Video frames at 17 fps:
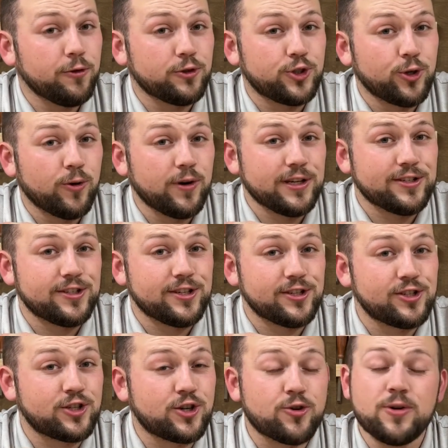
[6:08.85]
choice to
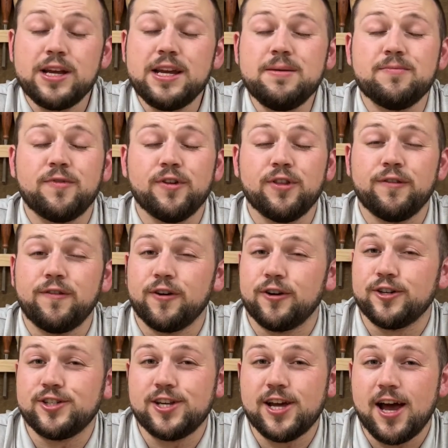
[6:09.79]
scream for the
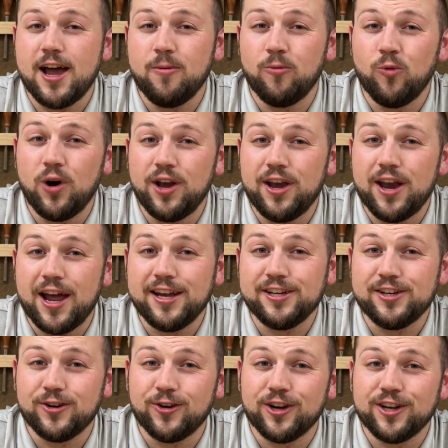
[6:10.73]
first time one night
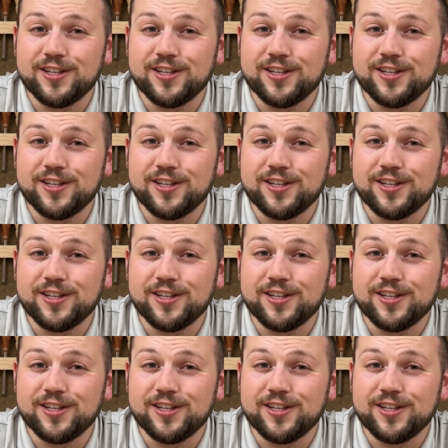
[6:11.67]
during a